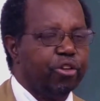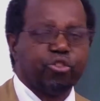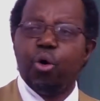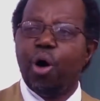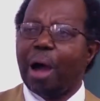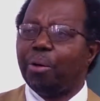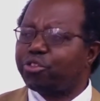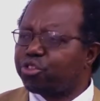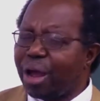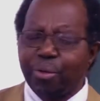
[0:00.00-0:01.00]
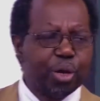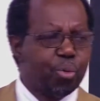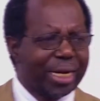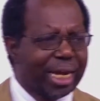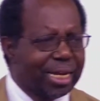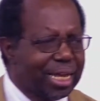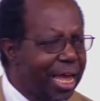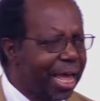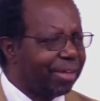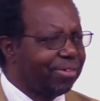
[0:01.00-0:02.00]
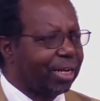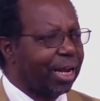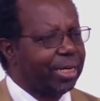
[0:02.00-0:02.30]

So I was struggling, wondering exactly.